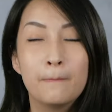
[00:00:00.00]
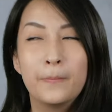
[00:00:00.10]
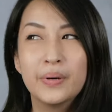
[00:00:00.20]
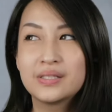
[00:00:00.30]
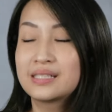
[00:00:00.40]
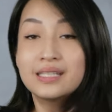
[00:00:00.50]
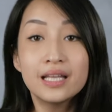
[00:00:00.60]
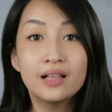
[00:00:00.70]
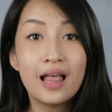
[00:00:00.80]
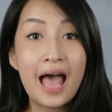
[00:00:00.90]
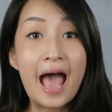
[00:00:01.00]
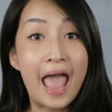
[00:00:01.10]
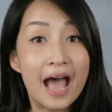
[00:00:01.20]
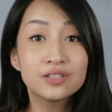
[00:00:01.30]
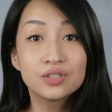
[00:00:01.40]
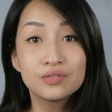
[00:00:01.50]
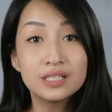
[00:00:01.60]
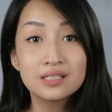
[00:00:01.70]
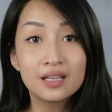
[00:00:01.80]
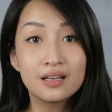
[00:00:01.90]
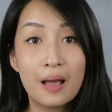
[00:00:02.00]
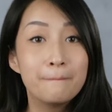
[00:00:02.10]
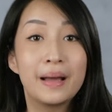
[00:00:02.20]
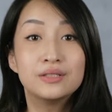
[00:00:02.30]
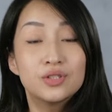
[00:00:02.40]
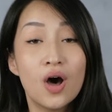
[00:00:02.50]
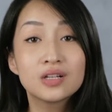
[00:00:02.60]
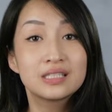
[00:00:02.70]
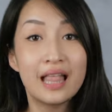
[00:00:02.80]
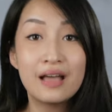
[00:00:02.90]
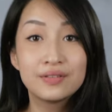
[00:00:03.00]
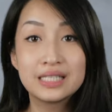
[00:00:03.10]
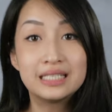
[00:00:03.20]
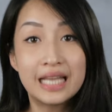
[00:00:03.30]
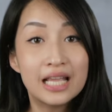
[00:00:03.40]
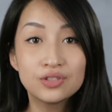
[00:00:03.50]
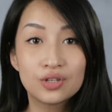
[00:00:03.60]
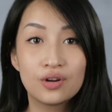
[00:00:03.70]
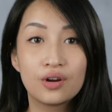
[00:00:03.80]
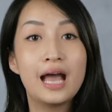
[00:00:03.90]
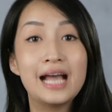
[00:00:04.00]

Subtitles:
But still, I had to risk it. My dog's life is in danger.